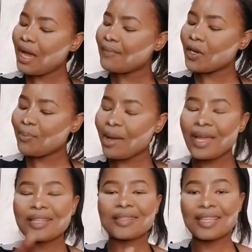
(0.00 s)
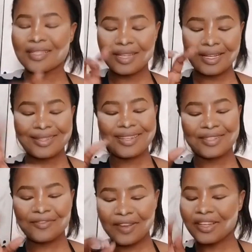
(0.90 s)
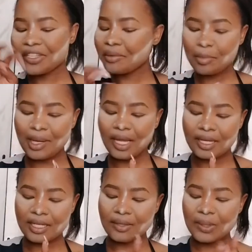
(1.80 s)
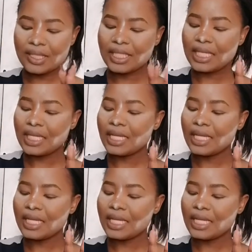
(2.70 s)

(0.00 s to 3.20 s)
I'm not buying this until it's finished. I'm not buying another one.